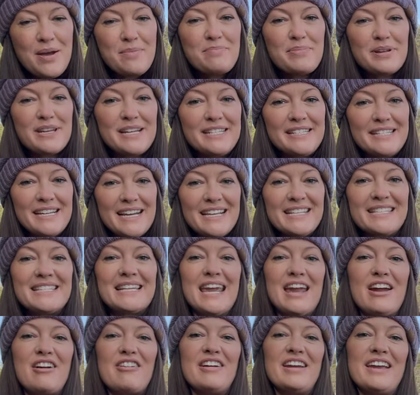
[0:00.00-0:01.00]
but it does
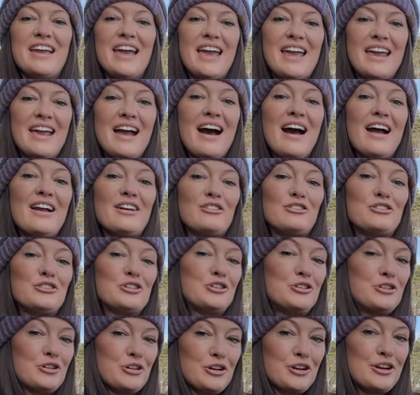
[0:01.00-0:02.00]
carry a higher
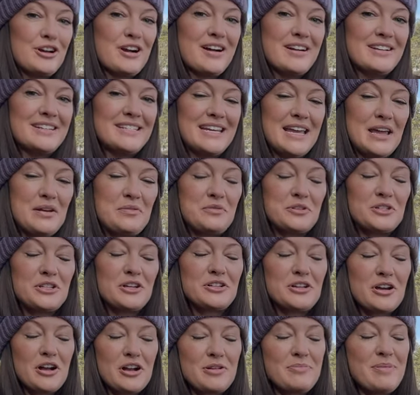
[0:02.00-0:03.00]
sugar content, which
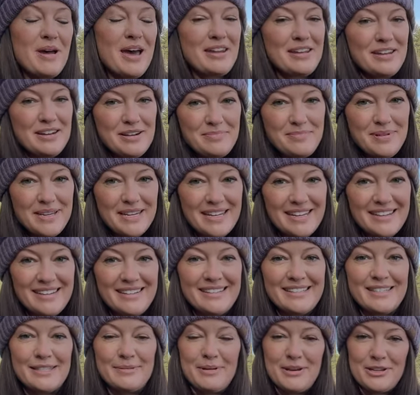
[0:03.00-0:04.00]
I'll talk about in a minute,
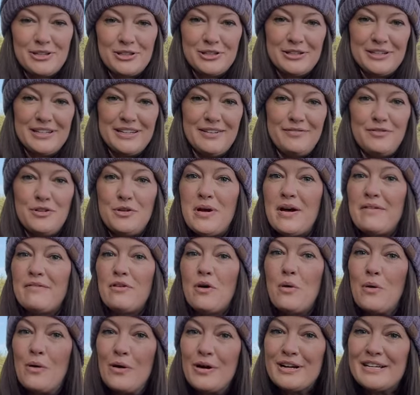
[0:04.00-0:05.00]
especially if you have
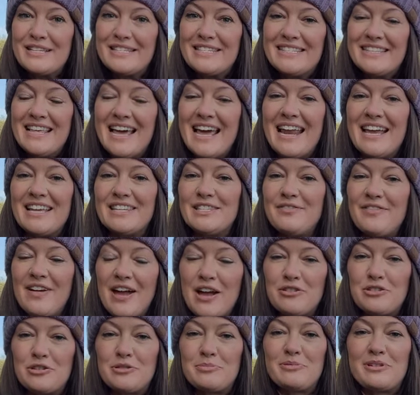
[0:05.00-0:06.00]
a horse that has
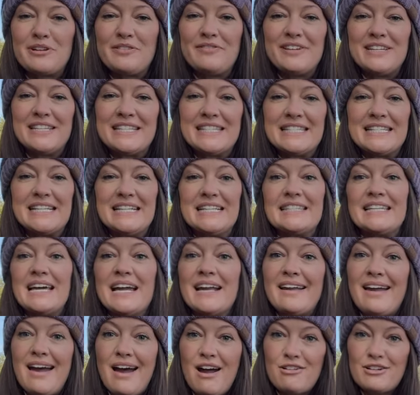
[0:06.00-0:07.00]
foundered previously
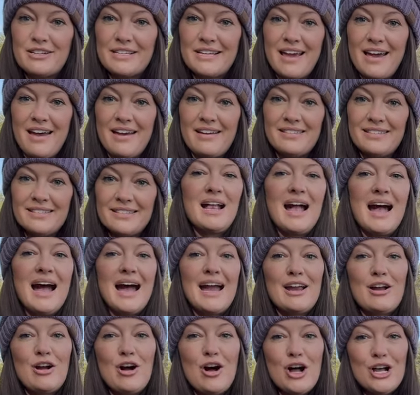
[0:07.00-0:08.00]
like ours has.
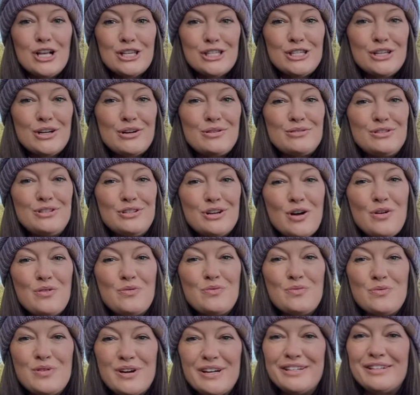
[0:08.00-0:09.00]
I also
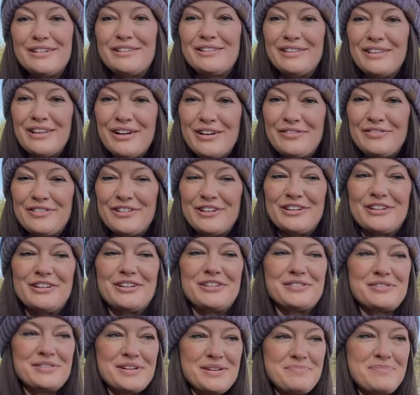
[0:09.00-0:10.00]
don't want clover
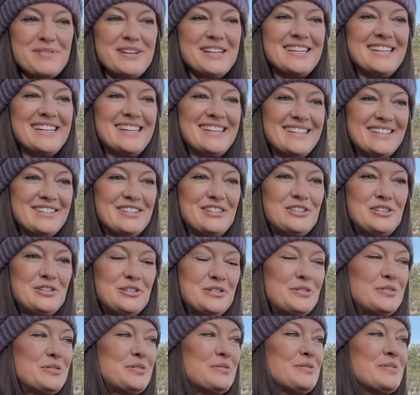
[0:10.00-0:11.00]
creeping
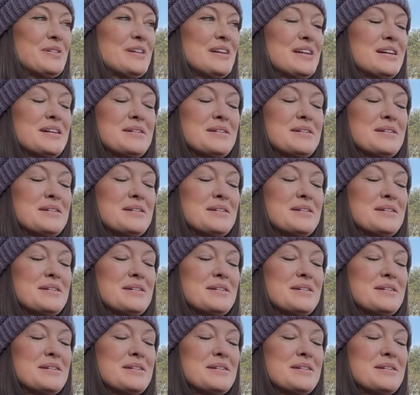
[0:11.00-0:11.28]
into